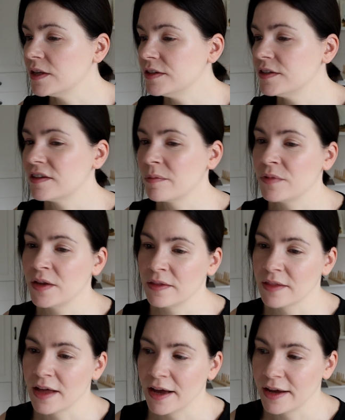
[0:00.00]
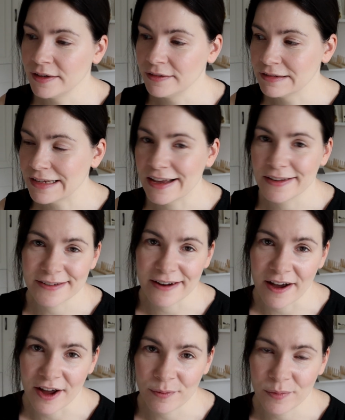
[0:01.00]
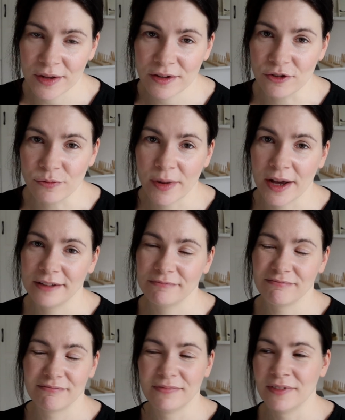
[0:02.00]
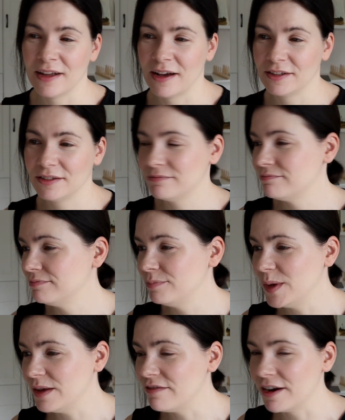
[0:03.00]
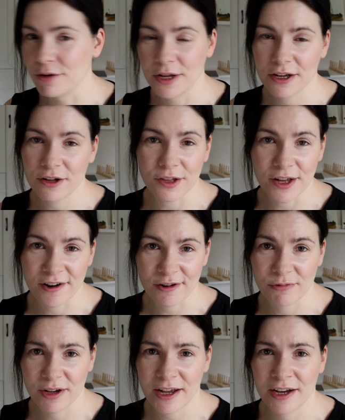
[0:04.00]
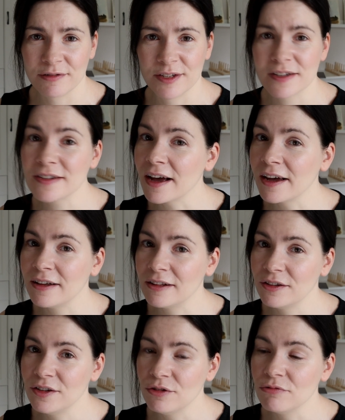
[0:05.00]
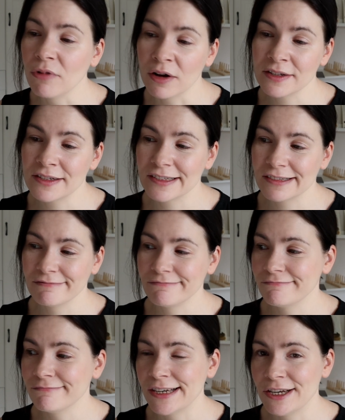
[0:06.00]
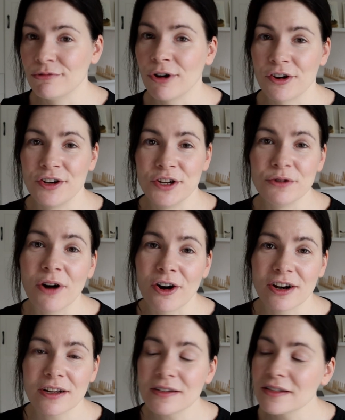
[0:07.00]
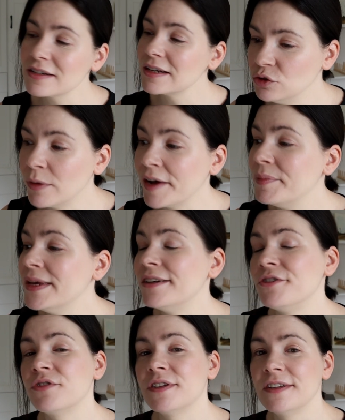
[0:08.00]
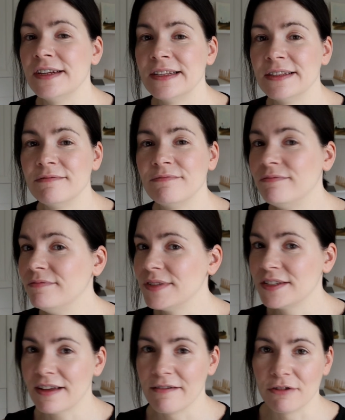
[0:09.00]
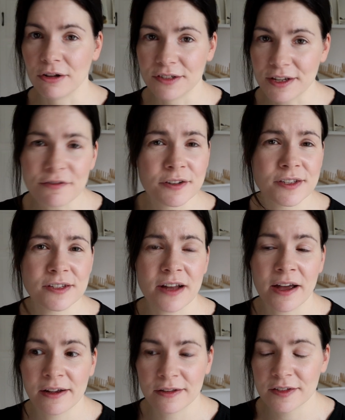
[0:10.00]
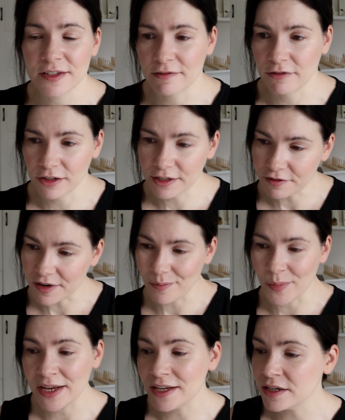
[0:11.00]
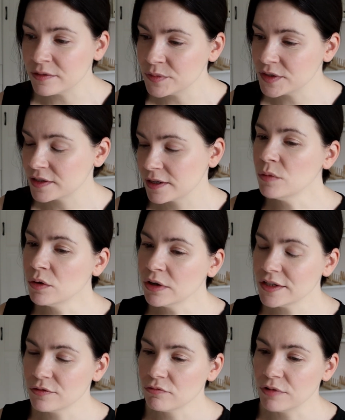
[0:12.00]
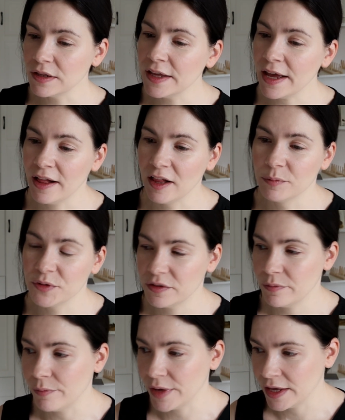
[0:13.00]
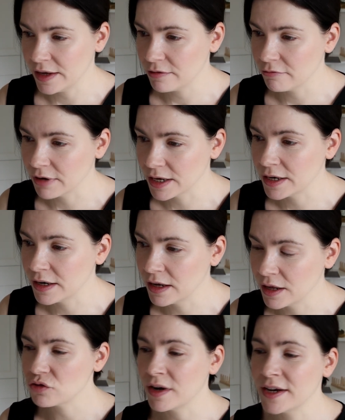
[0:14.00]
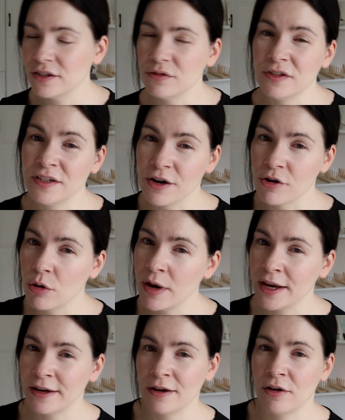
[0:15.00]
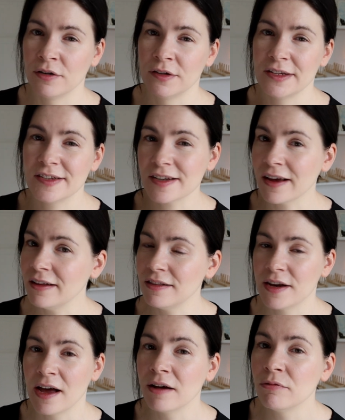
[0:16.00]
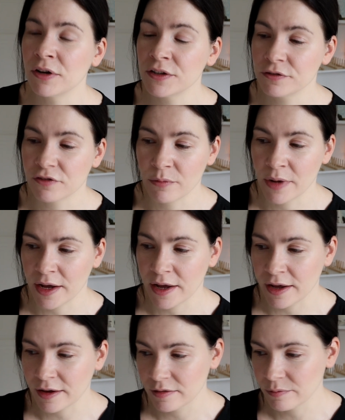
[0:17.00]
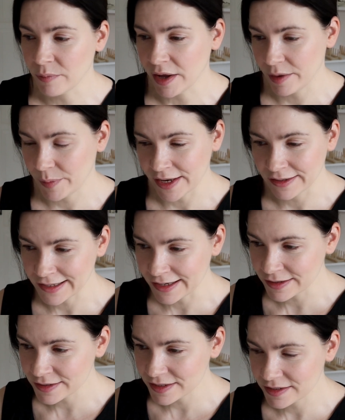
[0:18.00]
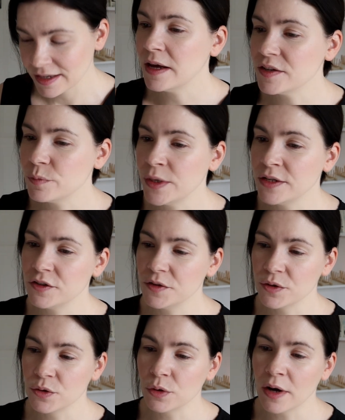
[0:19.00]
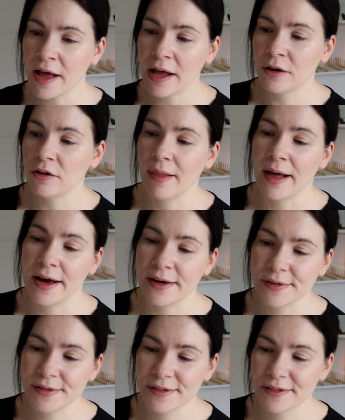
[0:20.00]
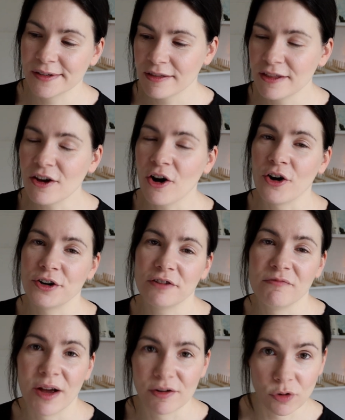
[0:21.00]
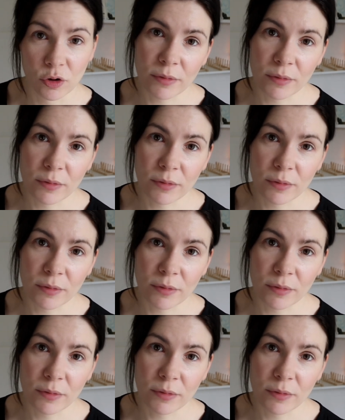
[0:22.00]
this is something that takes time. You might not be very clear on what kind of style you want when you are a new artist. You might be interested in several different styles, several different mediums. But what's really helped me when trying to zero in on the style that I want for my paintings has been to analyze the art of my role